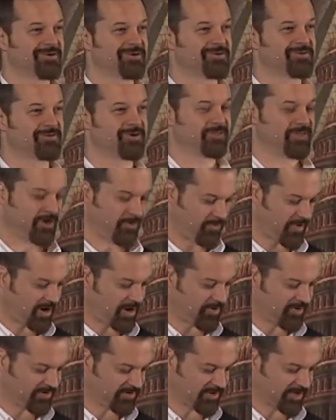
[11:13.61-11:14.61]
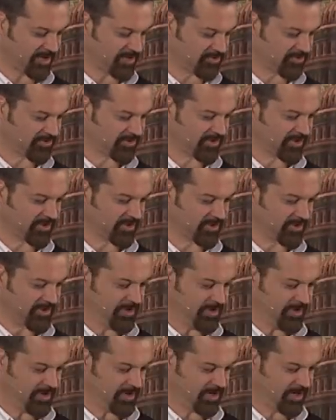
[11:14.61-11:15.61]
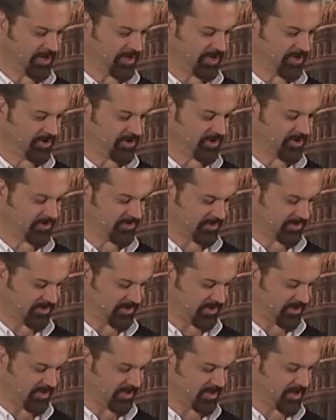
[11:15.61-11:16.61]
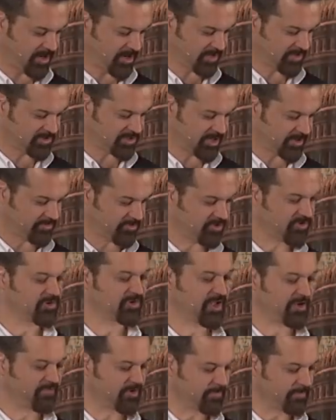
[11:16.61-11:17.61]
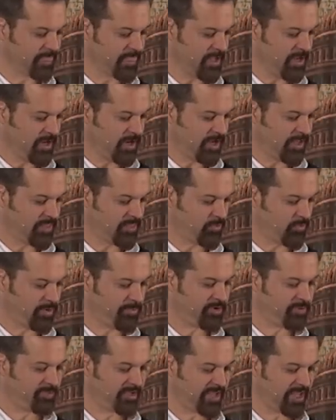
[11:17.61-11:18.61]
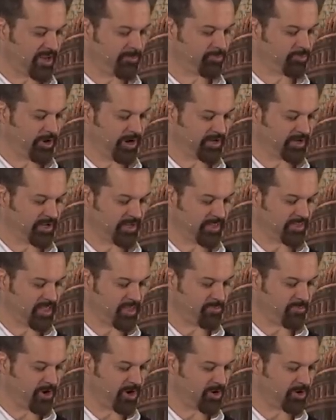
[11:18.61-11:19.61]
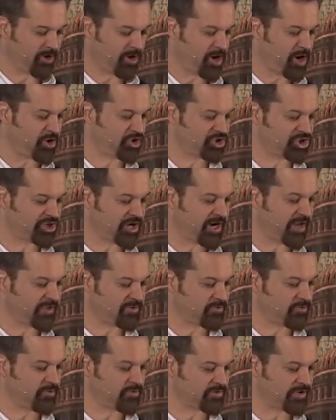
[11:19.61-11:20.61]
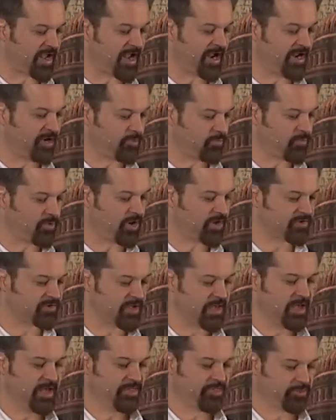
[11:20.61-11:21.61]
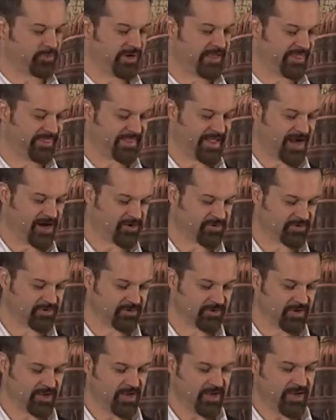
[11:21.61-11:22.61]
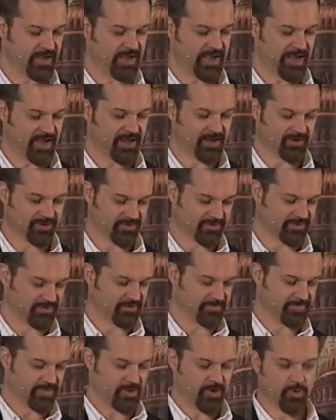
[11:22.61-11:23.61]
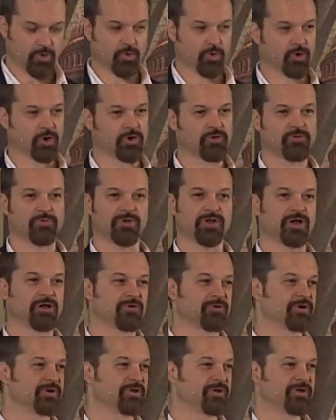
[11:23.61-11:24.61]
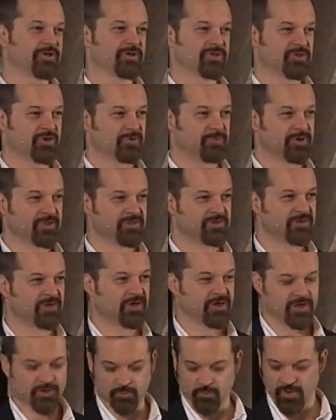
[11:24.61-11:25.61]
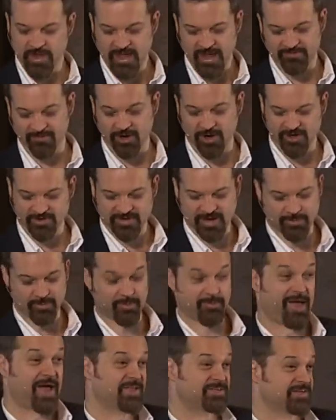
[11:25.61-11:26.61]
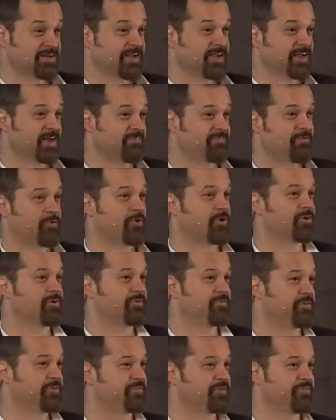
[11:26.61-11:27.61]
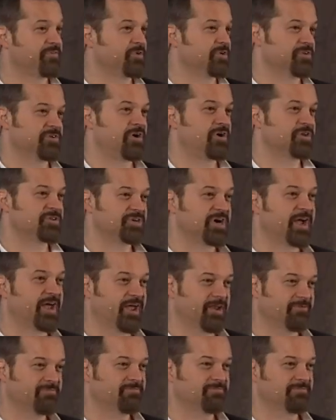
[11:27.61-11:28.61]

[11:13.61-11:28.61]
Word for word: So I thought, wow, isn't it interesting? Uh, here it is in Enoch chapter seven. And the women became pregnant, and they bare large giants whose height was three thousand ells, or three hundred cubits. We have a hard time imagining a four hundred fifty foot tall giant.